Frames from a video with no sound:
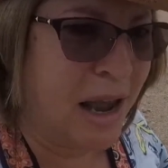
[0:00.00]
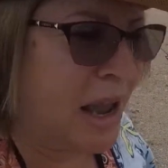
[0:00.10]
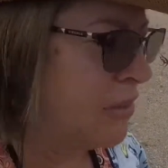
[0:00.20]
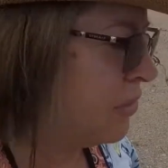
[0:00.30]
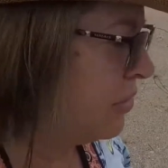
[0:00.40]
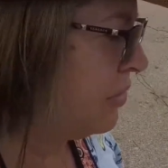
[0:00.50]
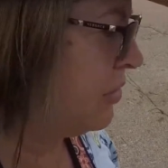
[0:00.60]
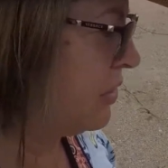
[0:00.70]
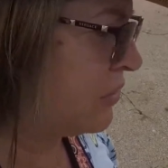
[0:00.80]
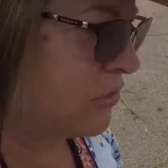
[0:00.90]
and
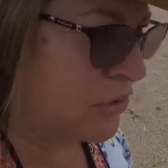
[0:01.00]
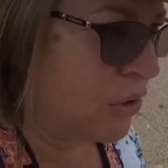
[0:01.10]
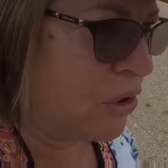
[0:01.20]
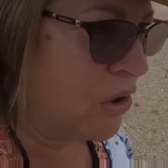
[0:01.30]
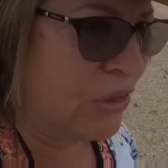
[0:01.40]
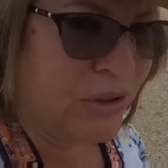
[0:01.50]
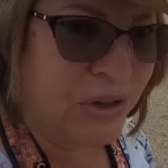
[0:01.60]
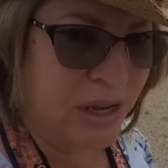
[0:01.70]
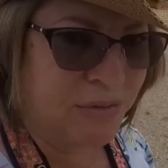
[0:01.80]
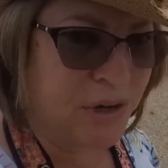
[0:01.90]
this is all that's
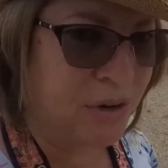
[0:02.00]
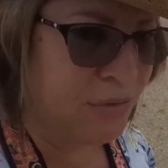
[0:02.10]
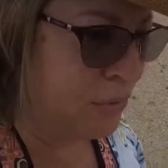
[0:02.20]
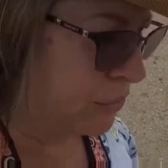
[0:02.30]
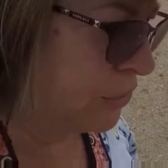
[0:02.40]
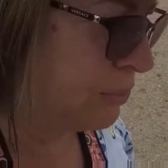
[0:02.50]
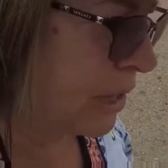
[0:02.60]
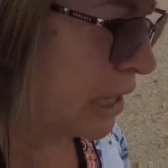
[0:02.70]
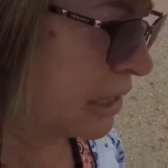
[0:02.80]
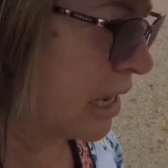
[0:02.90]
left of the real
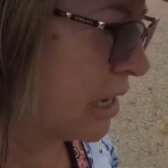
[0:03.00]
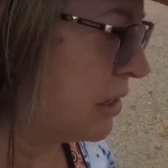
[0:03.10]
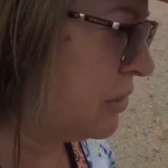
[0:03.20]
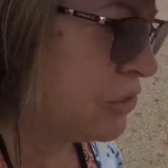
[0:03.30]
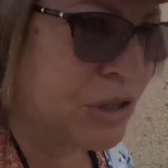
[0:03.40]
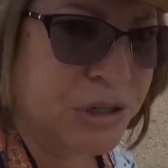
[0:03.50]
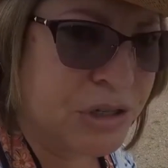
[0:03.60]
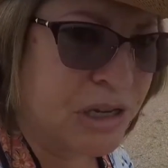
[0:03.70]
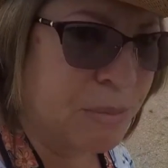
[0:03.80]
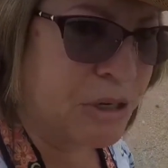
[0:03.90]
Bagdad, just the
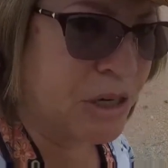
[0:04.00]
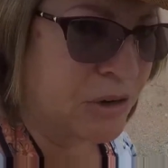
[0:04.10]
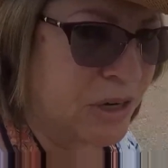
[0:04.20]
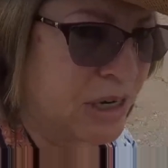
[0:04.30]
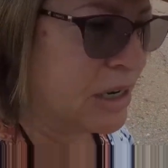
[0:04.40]
cemetery.